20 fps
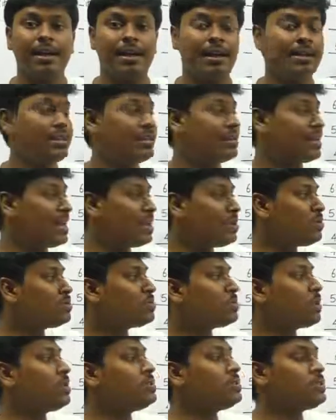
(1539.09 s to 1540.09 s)
and try to
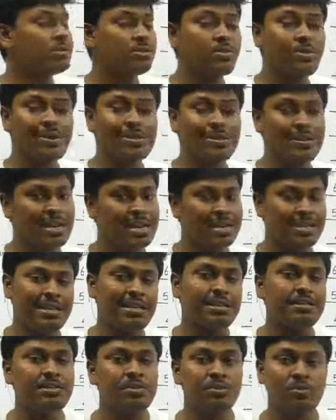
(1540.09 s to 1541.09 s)
solve this question at
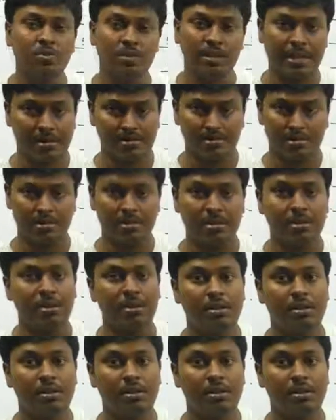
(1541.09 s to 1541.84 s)
least 2 times,